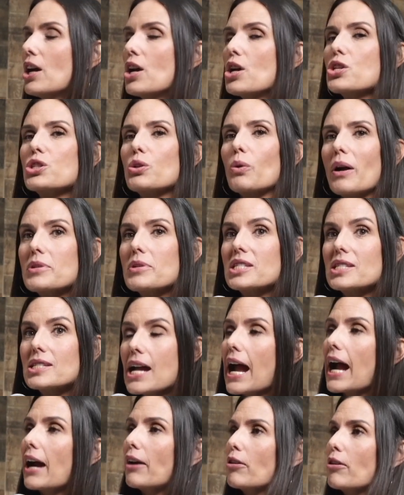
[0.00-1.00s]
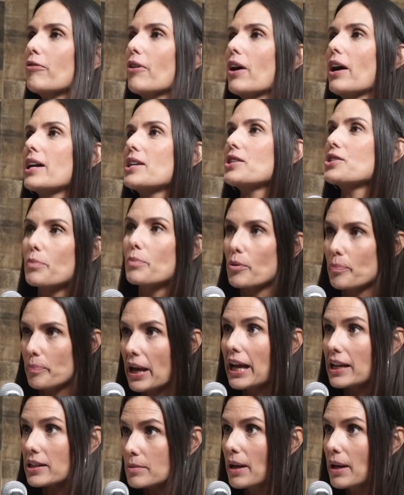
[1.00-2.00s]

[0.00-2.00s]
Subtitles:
So I was terrified to put pen to